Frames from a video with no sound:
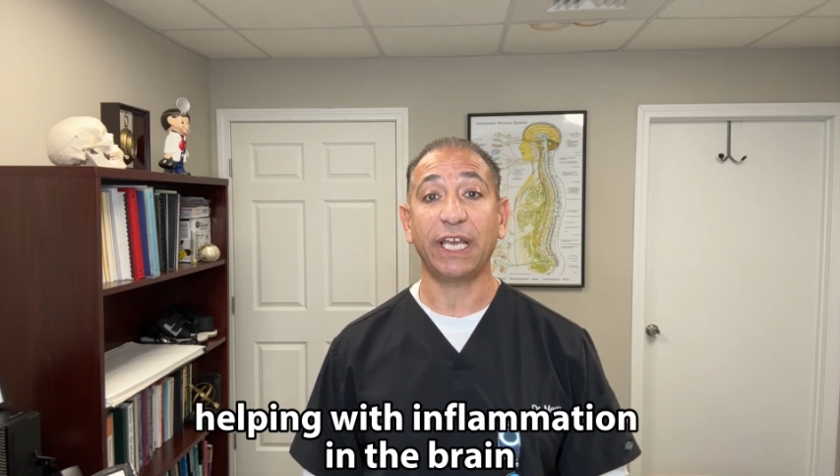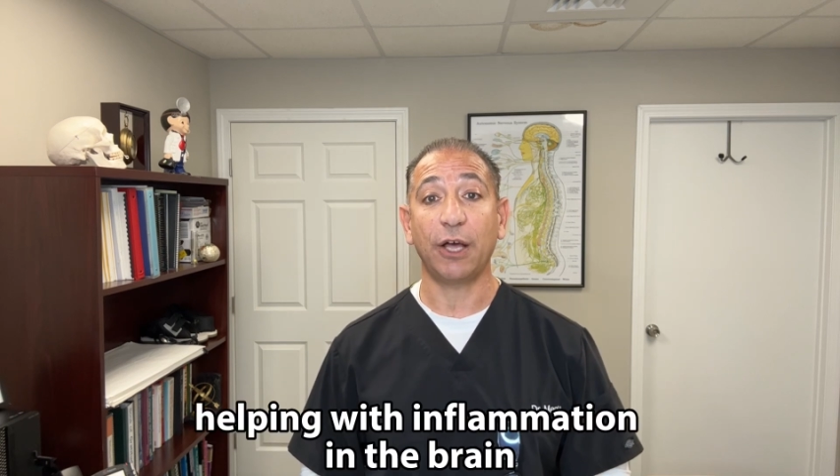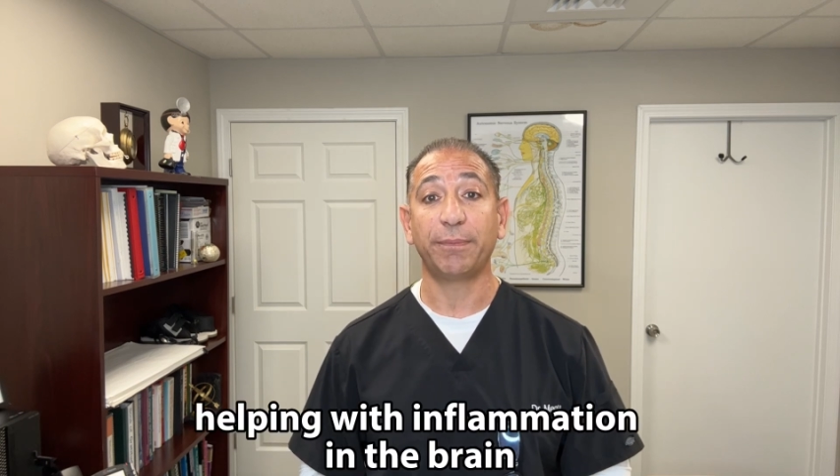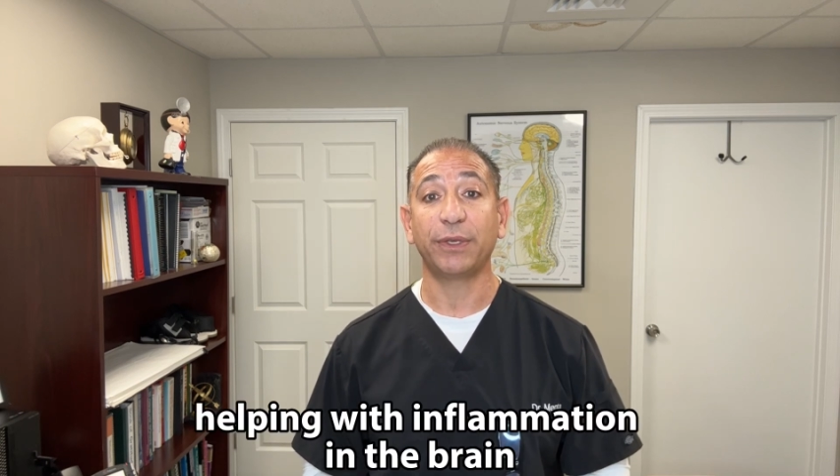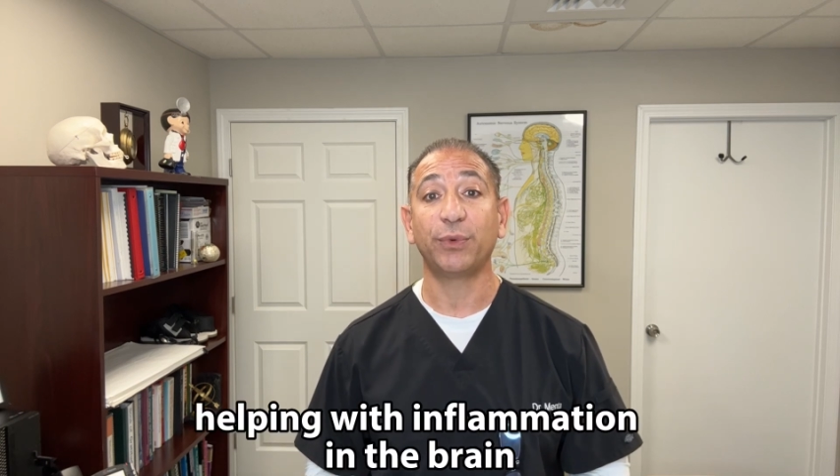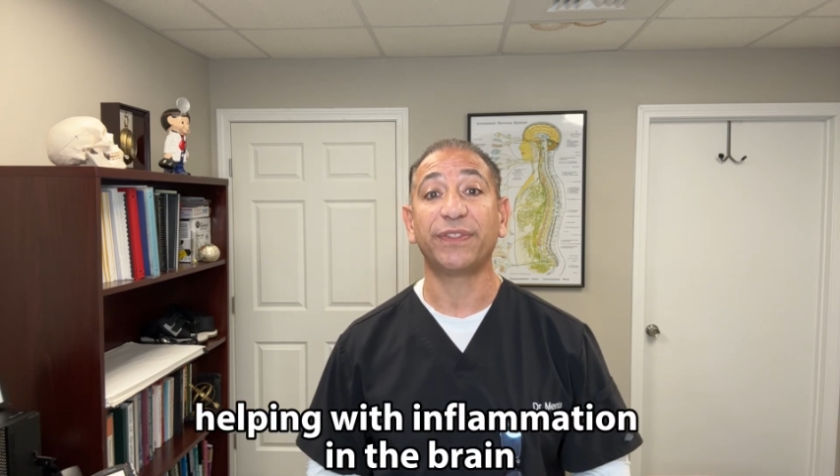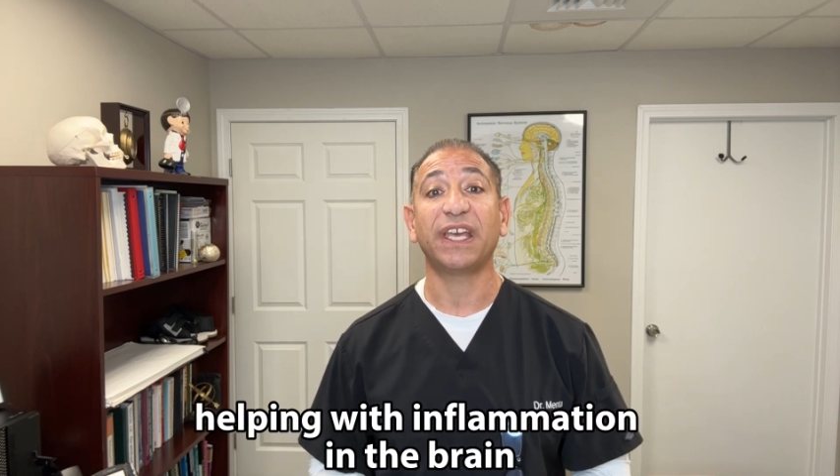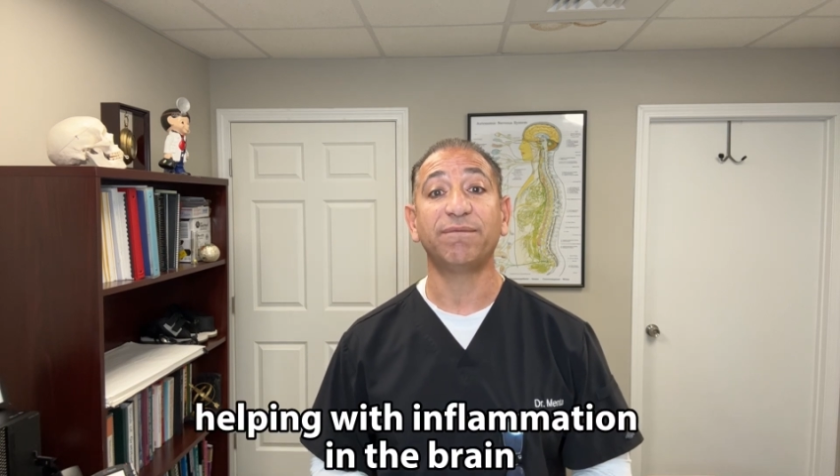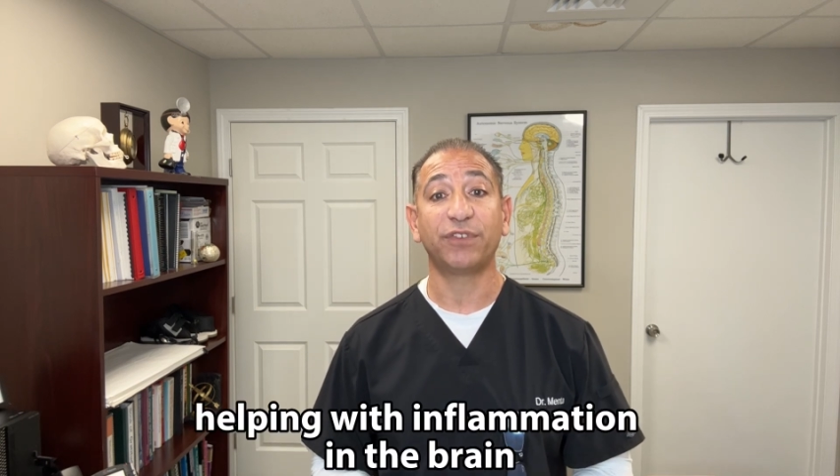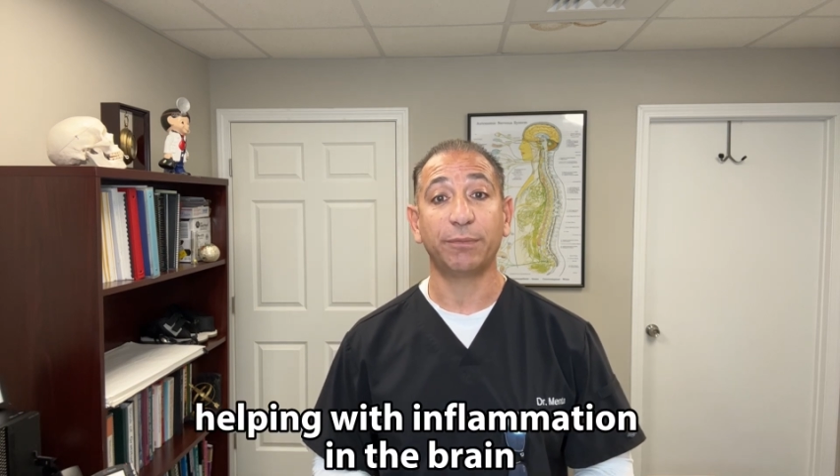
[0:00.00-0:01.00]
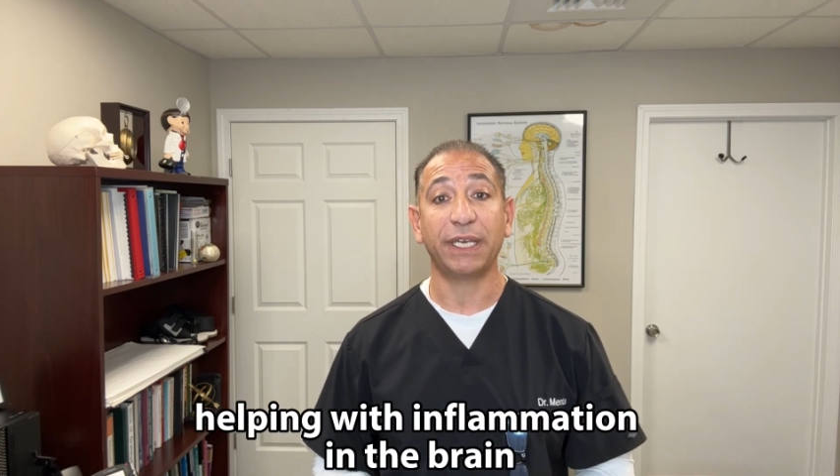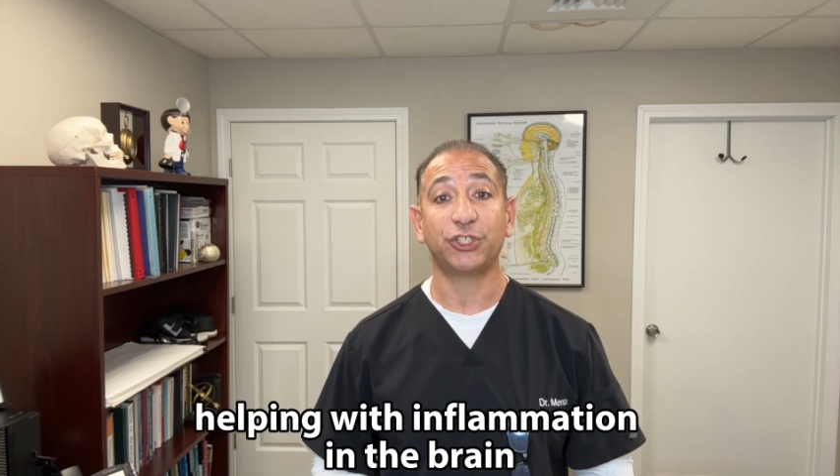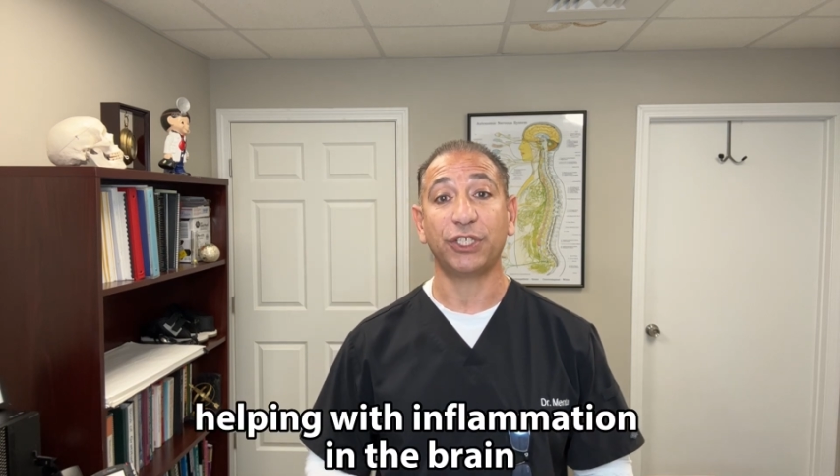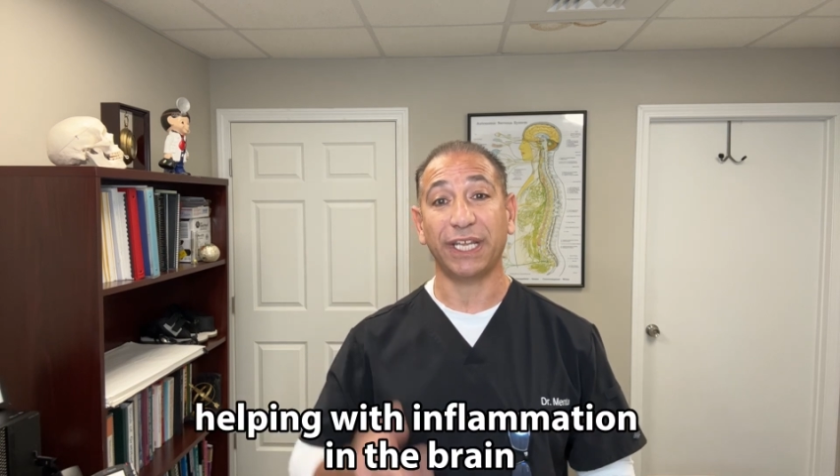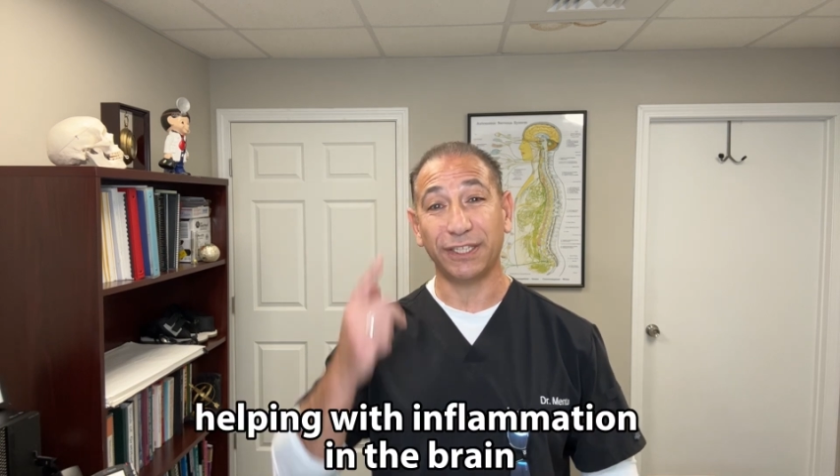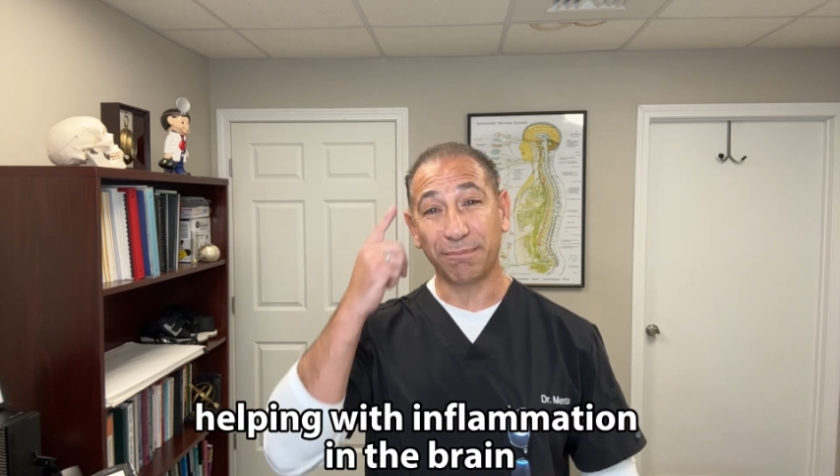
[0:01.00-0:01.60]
helping with inflammation in the